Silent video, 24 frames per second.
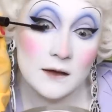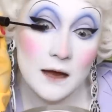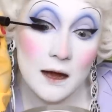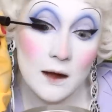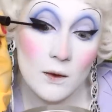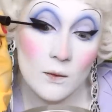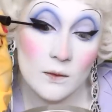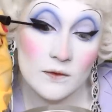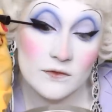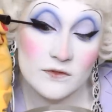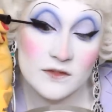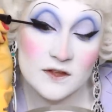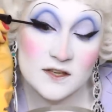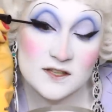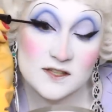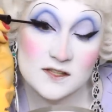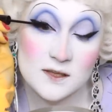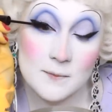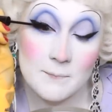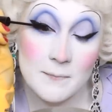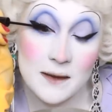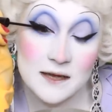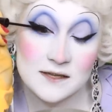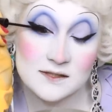Now,
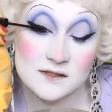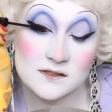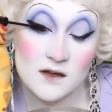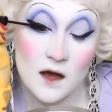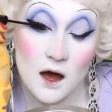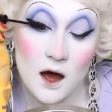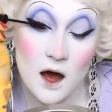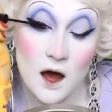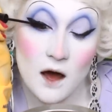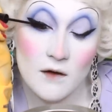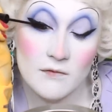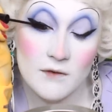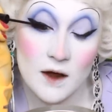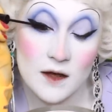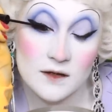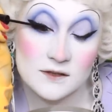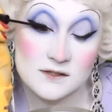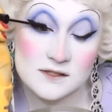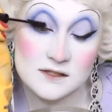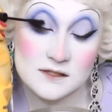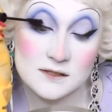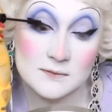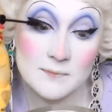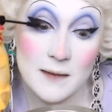this mascara
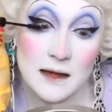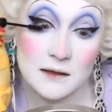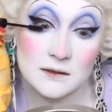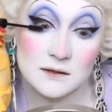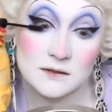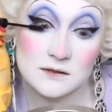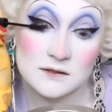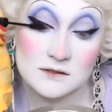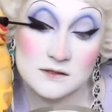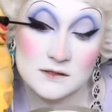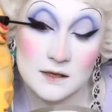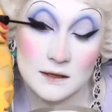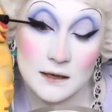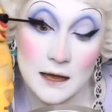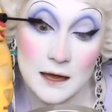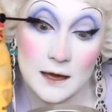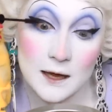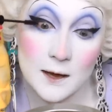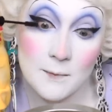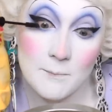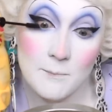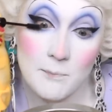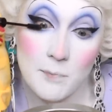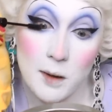smells
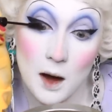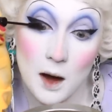like